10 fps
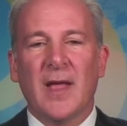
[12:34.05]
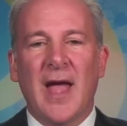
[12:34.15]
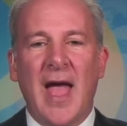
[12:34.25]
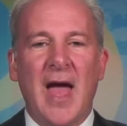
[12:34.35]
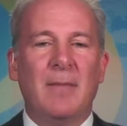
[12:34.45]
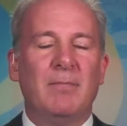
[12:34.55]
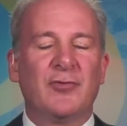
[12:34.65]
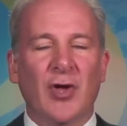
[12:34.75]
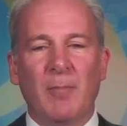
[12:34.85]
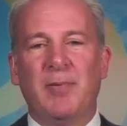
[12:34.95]
And
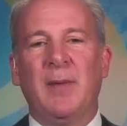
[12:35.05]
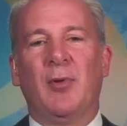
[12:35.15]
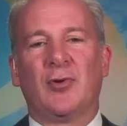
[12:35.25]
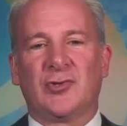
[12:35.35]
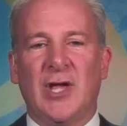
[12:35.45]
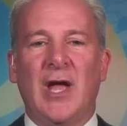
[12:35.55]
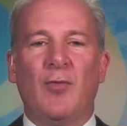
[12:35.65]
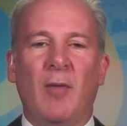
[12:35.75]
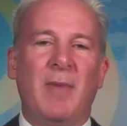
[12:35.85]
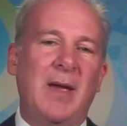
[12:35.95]
some people are saying,
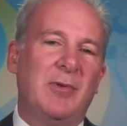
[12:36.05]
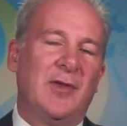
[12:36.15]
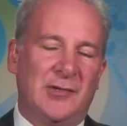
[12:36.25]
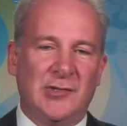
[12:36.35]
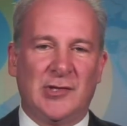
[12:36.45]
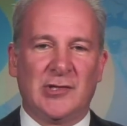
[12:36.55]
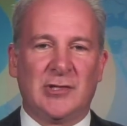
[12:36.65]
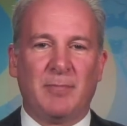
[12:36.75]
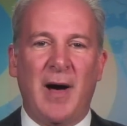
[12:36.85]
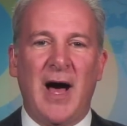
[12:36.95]
well, maybe this is just
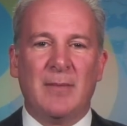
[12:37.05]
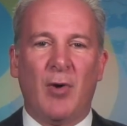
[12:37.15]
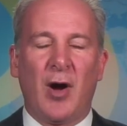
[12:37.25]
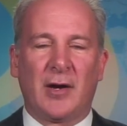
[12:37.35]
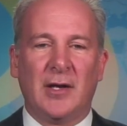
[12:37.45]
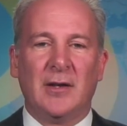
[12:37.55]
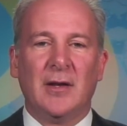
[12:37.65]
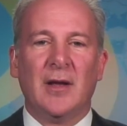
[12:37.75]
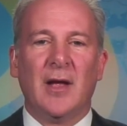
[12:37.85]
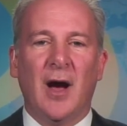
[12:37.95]
the bond market
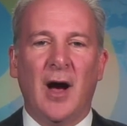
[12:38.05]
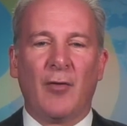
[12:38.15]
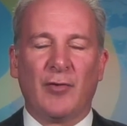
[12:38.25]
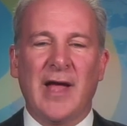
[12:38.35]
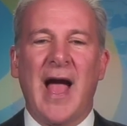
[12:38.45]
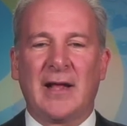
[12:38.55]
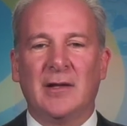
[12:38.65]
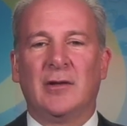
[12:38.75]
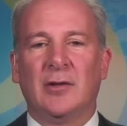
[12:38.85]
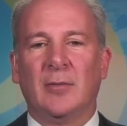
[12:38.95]
uh,
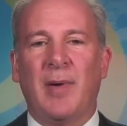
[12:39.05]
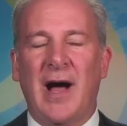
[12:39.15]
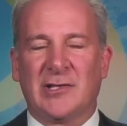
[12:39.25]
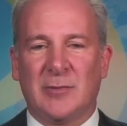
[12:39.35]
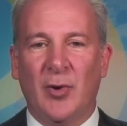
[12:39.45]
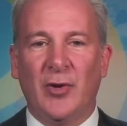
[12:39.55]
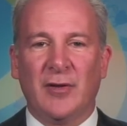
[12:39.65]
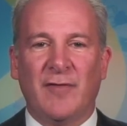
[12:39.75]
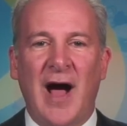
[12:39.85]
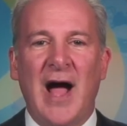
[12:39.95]
reacting to the possibility
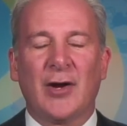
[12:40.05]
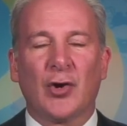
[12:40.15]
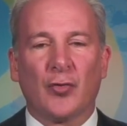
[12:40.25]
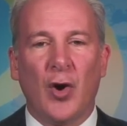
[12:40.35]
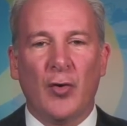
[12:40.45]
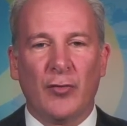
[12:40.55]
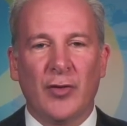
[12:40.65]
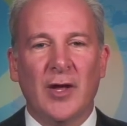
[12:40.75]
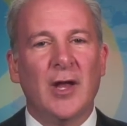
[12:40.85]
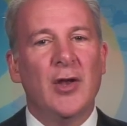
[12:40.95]
of higher growth.
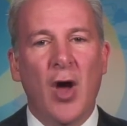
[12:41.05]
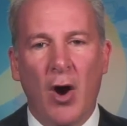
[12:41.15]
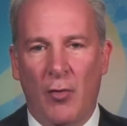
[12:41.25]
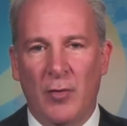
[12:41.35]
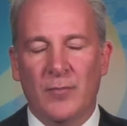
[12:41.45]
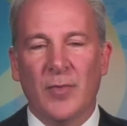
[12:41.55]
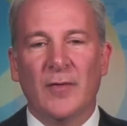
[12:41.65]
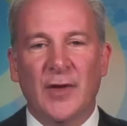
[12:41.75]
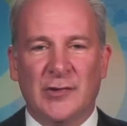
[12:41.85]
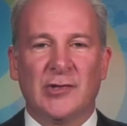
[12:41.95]
No,
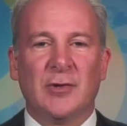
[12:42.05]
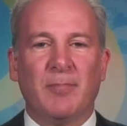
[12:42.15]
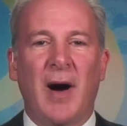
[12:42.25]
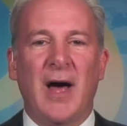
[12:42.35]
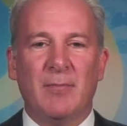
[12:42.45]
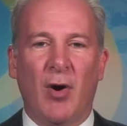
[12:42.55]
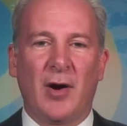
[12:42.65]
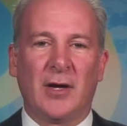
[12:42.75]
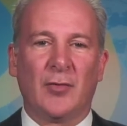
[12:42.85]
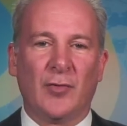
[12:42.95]
this is the bond
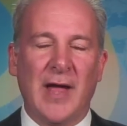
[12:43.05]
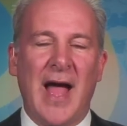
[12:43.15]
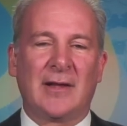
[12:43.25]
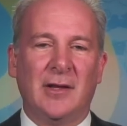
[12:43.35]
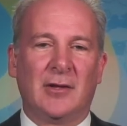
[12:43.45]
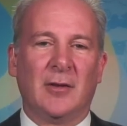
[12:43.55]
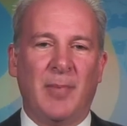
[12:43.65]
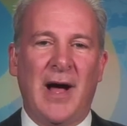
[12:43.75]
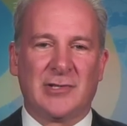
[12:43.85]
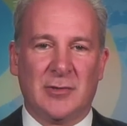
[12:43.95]
market reacting to the
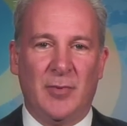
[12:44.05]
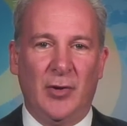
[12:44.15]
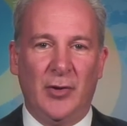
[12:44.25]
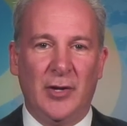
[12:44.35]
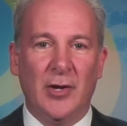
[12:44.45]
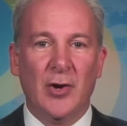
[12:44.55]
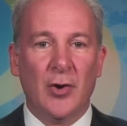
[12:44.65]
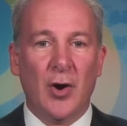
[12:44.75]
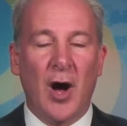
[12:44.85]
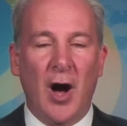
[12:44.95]
possibility
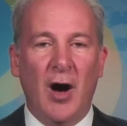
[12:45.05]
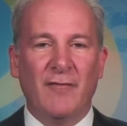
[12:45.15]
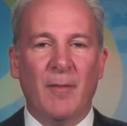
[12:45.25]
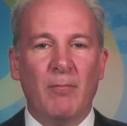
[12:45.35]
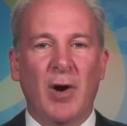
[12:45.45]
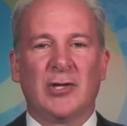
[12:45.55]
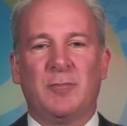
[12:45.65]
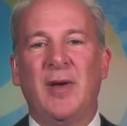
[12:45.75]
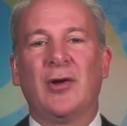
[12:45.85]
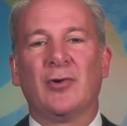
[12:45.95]
of
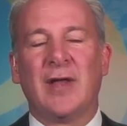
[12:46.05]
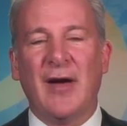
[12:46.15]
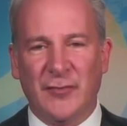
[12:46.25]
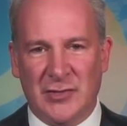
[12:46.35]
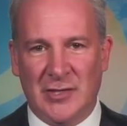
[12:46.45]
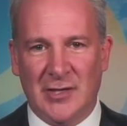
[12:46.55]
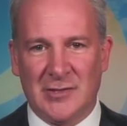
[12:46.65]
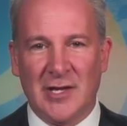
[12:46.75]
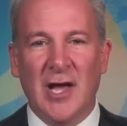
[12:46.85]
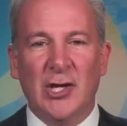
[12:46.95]
much bigger
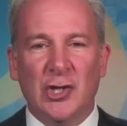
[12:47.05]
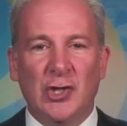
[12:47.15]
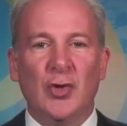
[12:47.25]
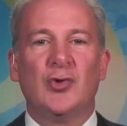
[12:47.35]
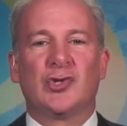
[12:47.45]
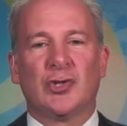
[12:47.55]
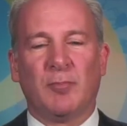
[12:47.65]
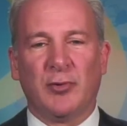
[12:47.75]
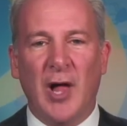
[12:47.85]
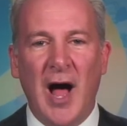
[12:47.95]
deficits, huge
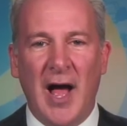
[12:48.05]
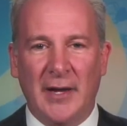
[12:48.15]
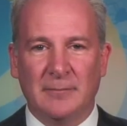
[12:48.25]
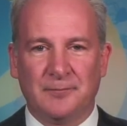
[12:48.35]
supply.